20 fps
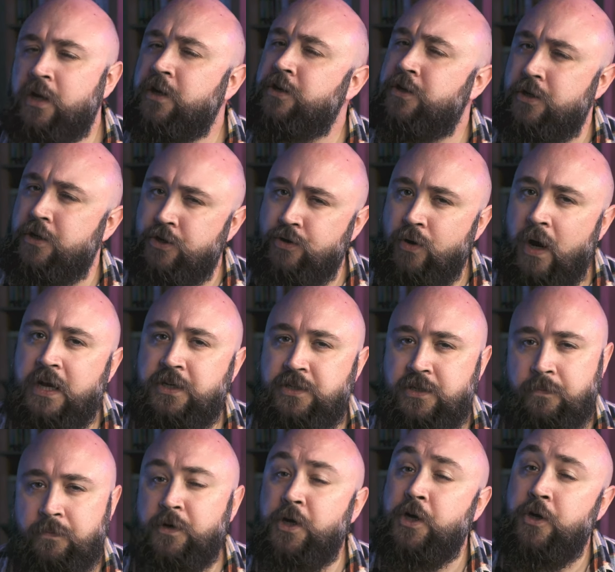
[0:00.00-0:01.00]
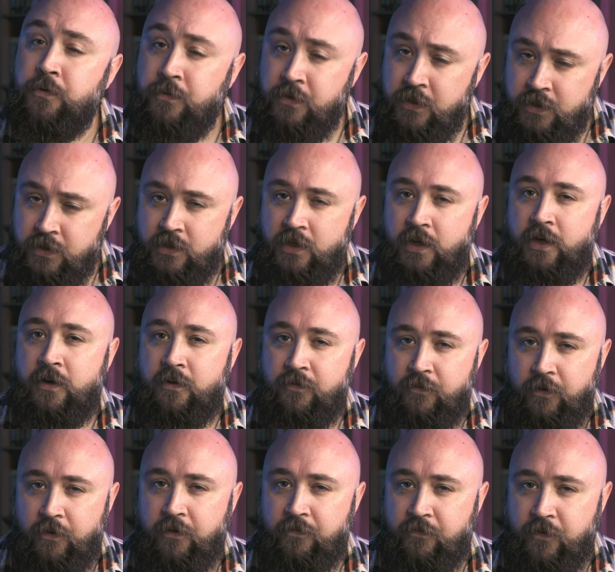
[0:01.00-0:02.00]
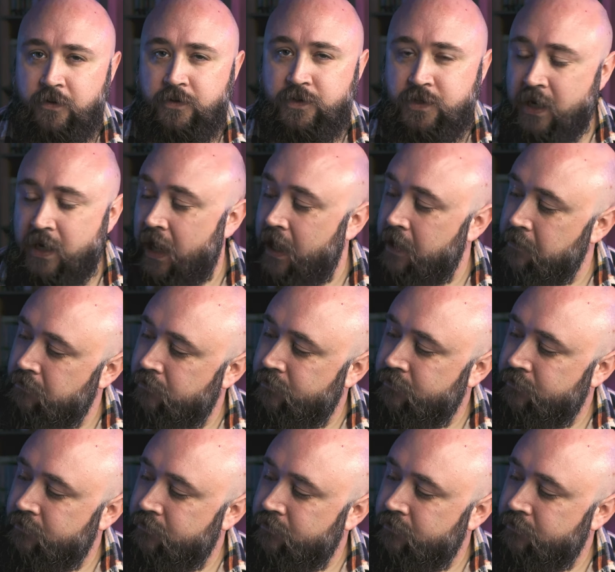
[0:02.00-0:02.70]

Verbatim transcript: to try some Koontz for the first time.